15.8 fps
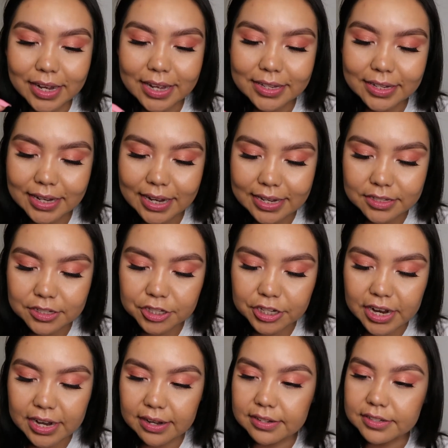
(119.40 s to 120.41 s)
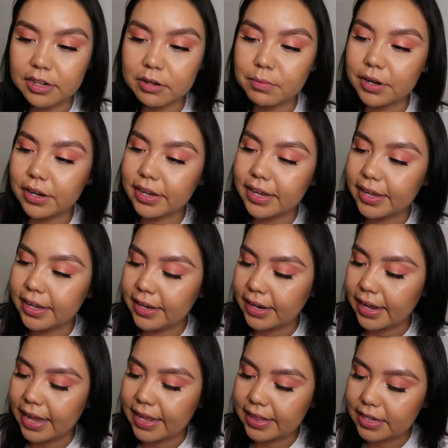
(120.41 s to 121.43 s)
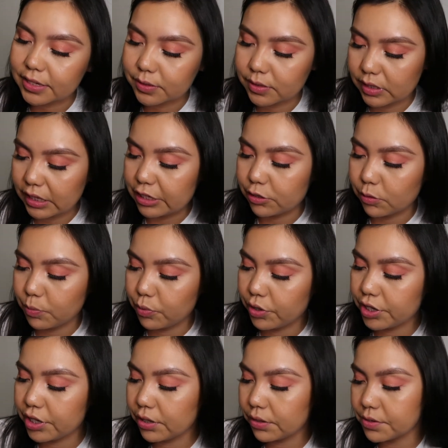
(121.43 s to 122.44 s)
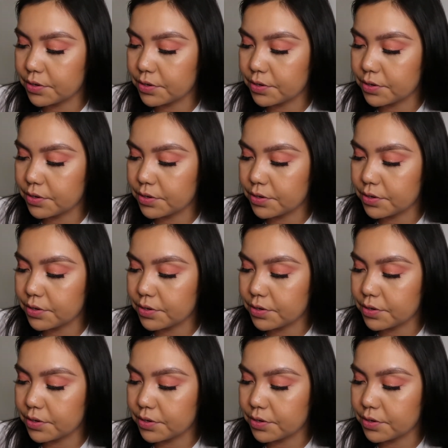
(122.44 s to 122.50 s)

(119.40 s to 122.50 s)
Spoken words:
and it has Chinatown Market, and this one says support your